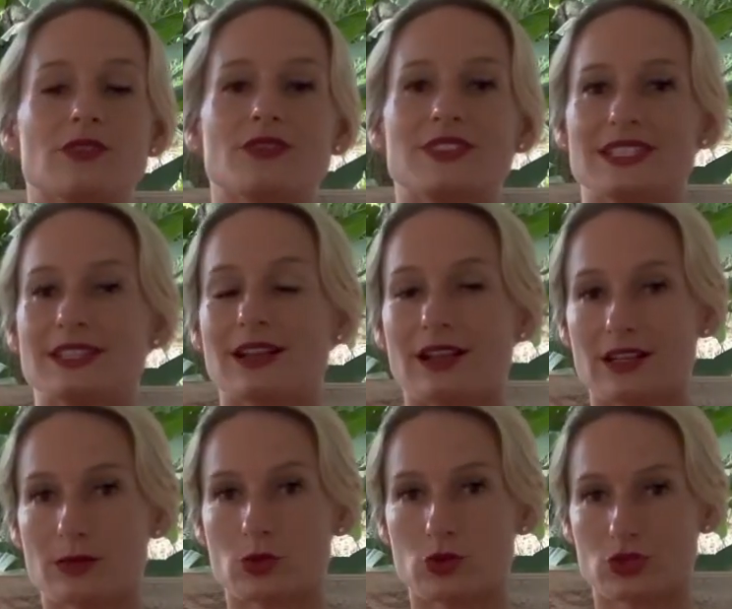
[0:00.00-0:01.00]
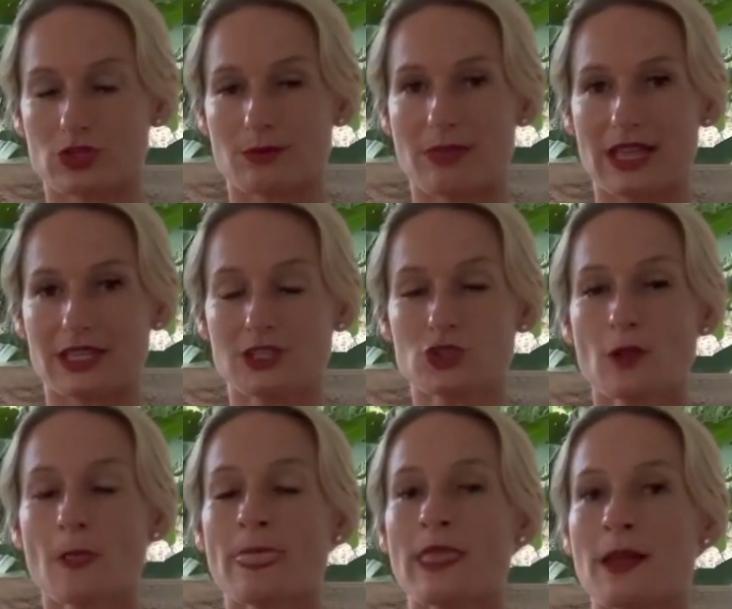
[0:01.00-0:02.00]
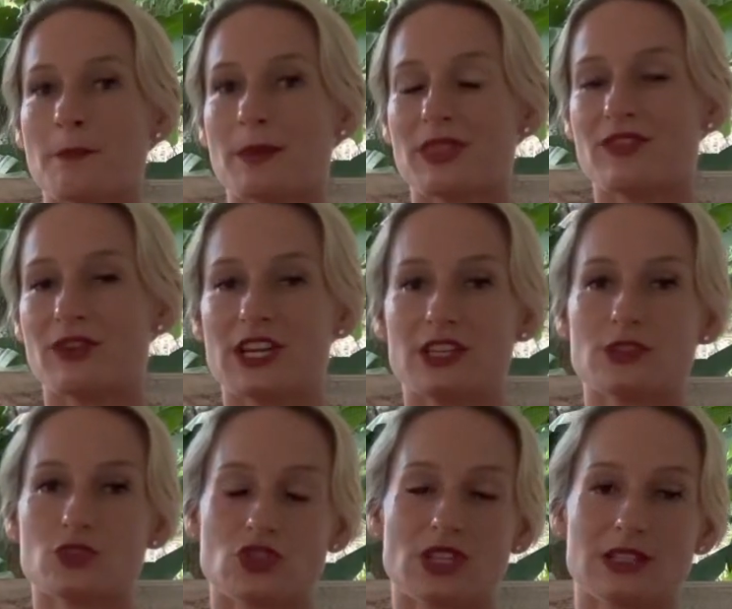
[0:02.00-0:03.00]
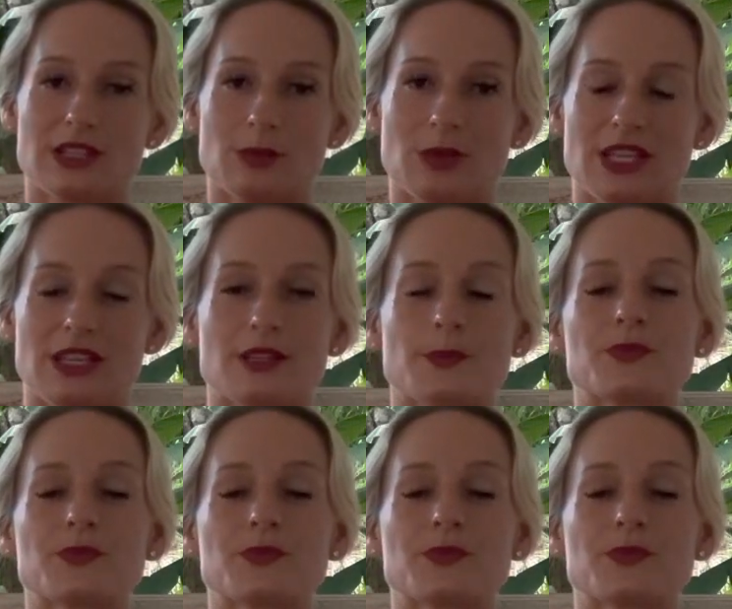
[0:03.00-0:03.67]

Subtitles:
physical and emotional baggage, but very gently with it.